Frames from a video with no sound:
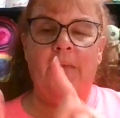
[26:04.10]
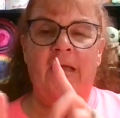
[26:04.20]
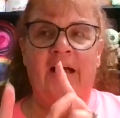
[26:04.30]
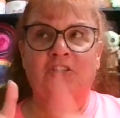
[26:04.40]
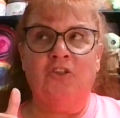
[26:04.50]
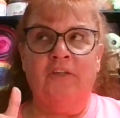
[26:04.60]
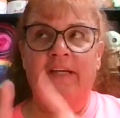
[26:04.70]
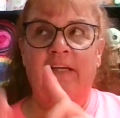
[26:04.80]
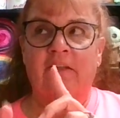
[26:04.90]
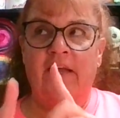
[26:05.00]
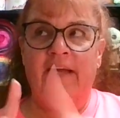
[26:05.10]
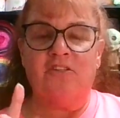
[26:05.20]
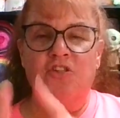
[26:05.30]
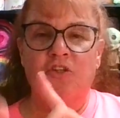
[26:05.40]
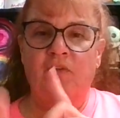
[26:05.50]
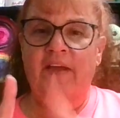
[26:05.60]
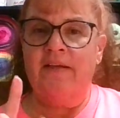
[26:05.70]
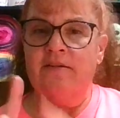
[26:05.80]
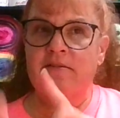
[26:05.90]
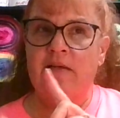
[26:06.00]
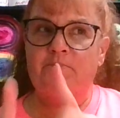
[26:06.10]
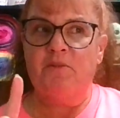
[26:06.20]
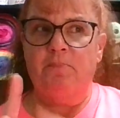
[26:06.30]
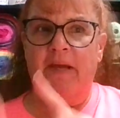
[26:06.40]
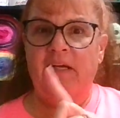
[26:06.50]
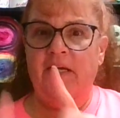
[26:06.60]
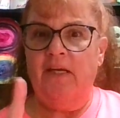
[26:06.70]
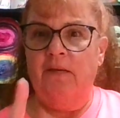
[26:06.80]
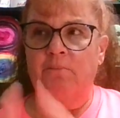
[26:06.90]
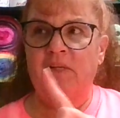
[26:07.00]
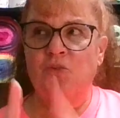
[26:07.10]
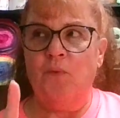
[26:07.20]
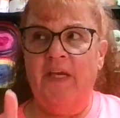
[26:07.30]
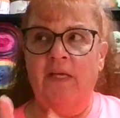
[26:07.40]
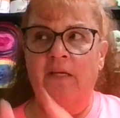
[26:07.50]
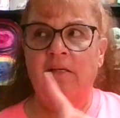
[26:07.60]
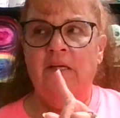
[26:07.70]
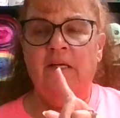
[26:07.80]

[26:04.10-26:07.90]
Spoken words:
Actually, like 2 things I'm debating in between.